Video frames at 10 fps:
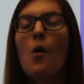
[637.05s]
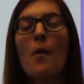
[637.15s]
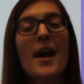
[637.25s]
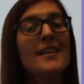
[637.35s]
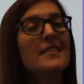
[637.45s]

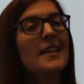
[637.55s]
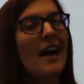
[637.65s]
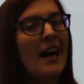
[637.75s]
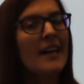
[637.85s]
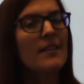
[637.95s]
Why is the
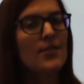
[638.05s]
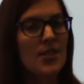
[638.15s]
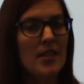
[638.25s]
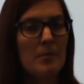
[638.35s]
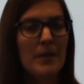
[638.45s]
I of
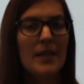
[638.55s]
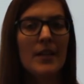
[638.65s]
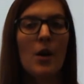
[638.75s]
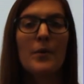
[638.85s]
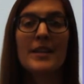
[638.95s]
GDP
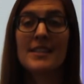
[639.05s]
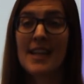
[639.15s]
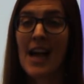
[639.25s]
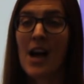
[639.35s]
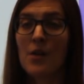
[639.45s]
going
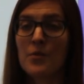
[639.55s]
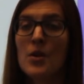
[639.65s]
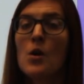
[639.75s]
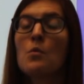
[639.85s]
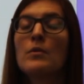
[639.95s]
down
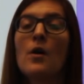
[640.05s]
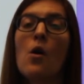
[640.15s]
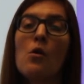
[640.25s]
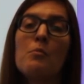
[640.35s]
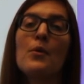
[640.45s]
when the
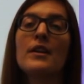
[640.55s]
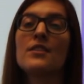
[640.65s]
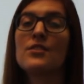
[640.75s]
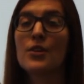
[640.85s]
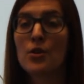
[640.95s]
whole point
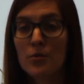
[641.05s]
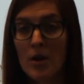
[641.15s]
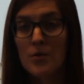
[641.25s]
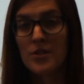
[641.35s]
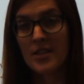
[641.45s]
is to
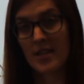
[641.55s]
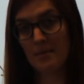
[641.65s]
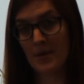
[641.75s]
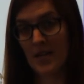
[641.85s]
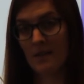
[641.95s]
grow
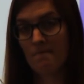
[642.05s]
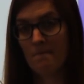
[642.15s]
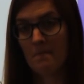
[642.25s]
GDP?